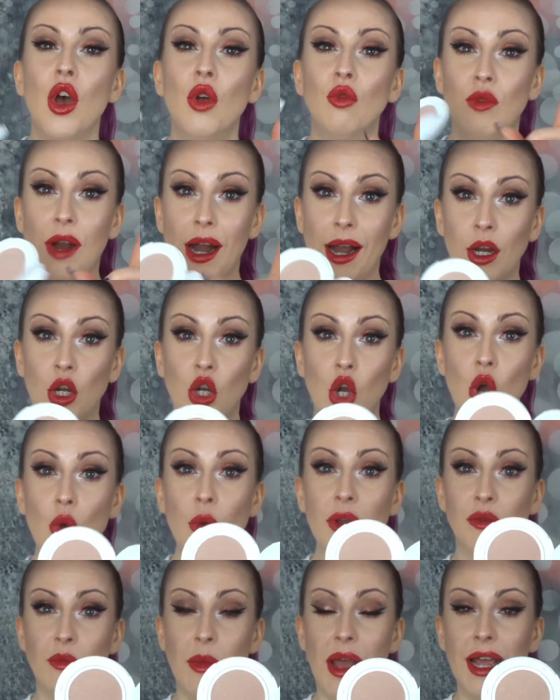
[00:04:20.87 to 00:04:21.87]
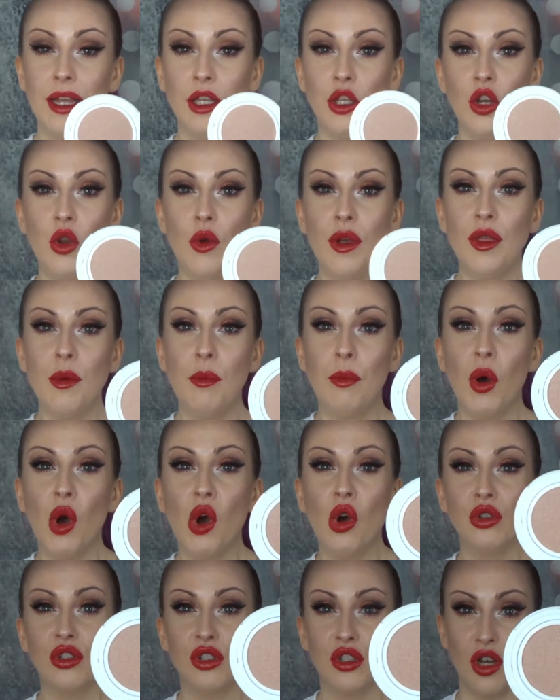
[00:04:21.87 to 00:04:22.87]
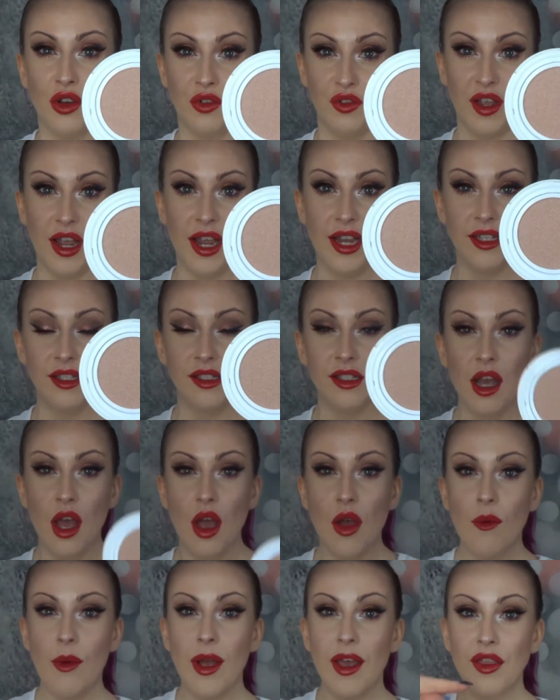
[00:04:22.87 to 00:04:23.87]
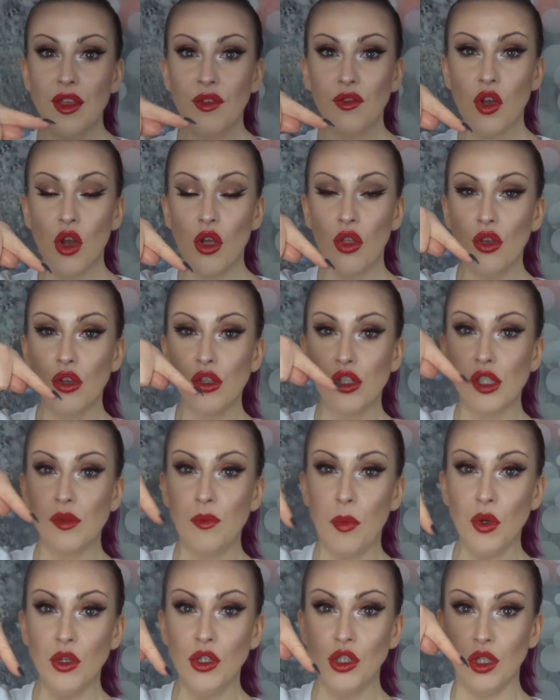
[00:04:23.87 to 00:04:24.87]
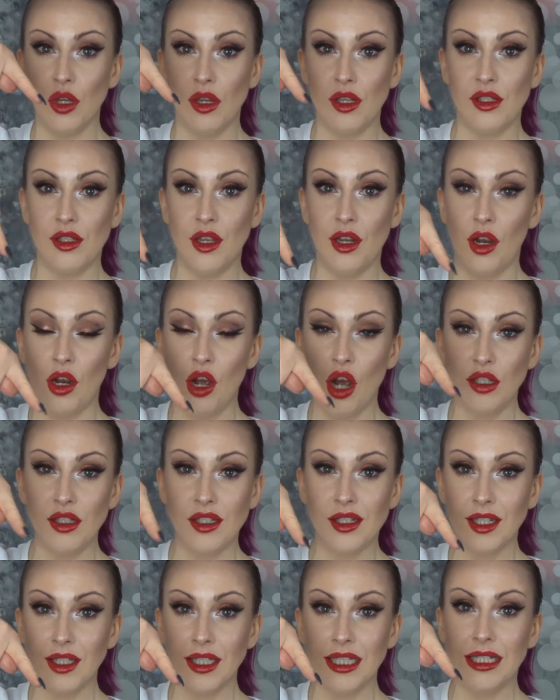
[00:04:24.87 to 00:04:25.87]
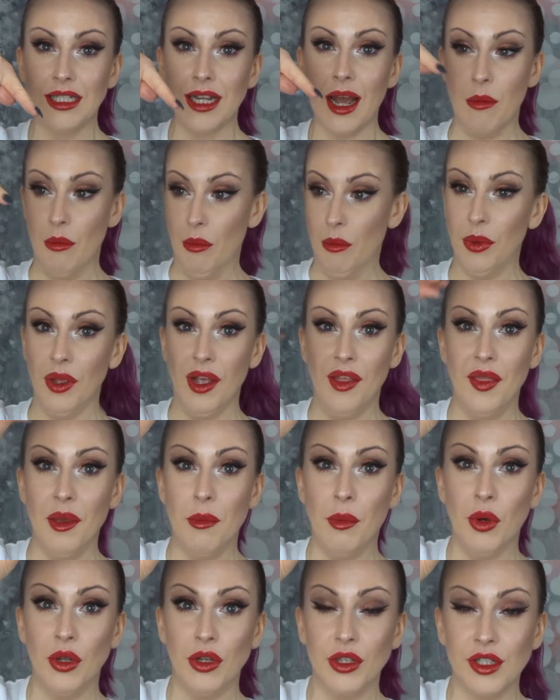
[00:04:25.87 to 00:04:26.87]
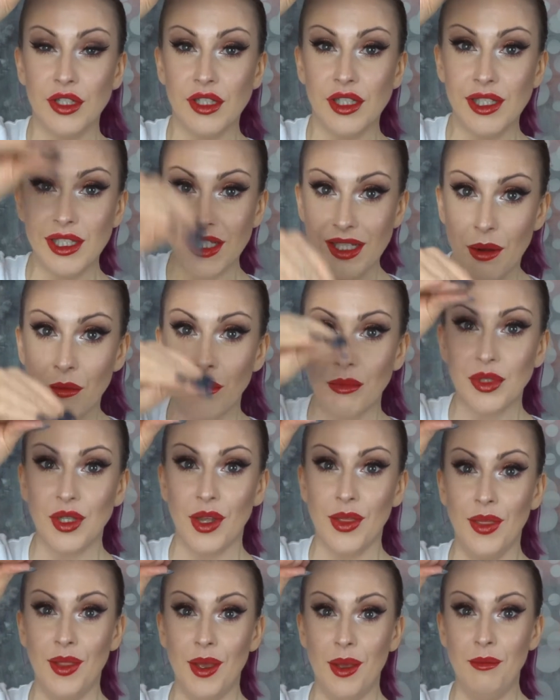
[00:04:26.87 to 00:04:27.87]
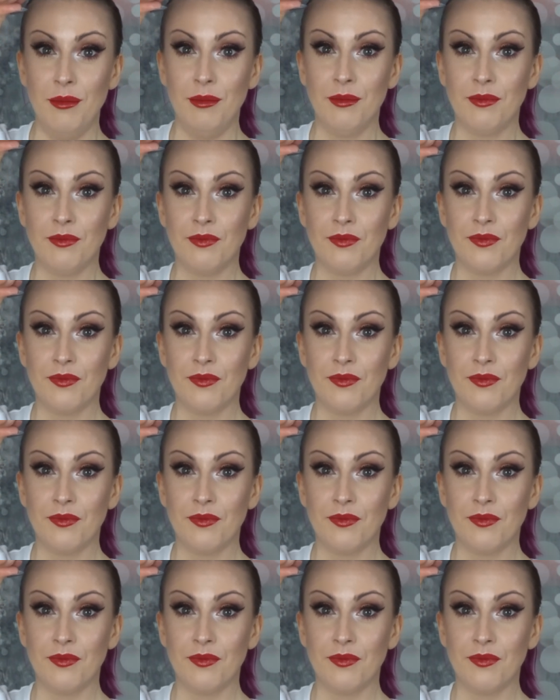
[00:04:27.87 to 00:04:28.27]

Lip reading: Right, go with me. You know in the post office where they've got those sponges that are constantly damp and they put stamps on them